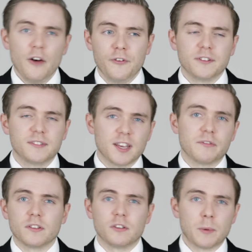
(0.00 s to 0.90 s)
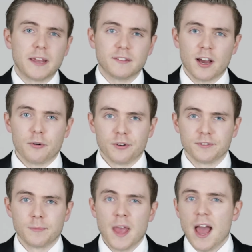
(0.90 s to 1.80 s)
often 7 to 8
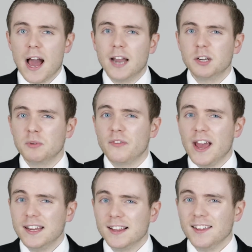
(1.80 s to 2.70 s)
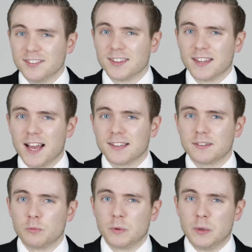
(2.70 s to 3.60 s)
hours. And with any less than
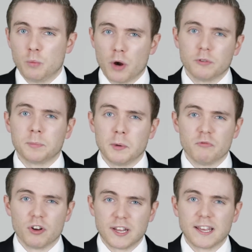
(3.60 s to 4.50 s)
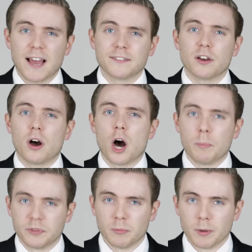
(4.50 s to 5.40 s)
that, we won't be running at our
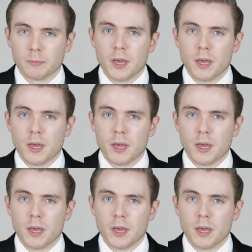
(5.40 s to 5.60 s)
optimum.